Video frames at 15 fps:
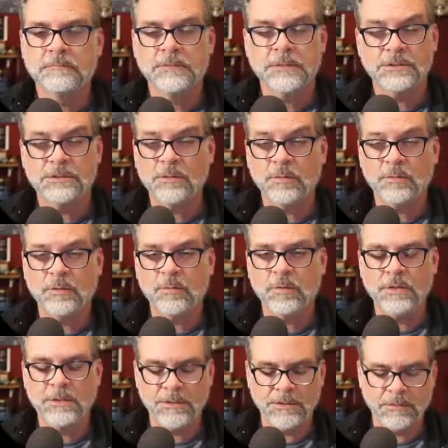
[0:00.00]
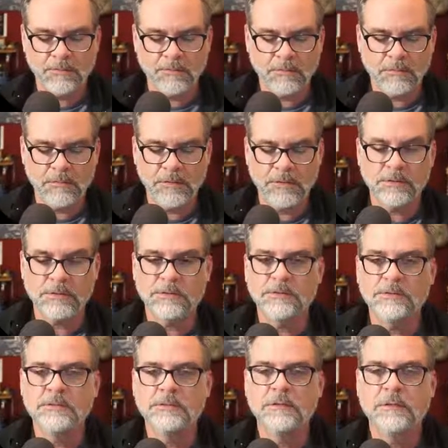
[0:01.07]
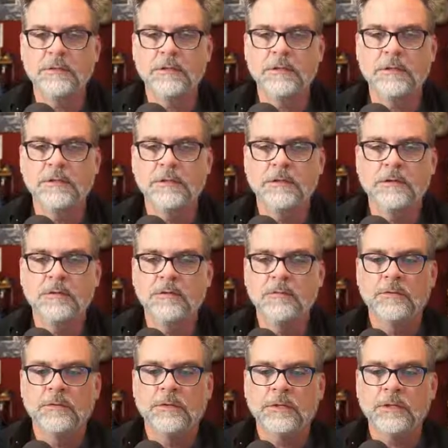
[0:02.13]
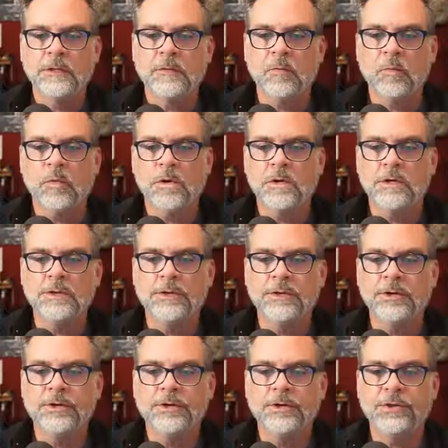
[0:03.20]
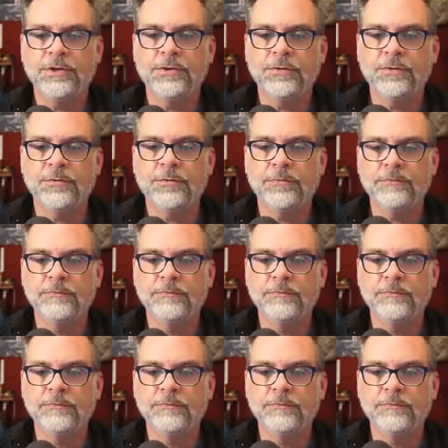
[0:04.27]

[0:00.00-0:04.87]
There's only one you. There's only one you.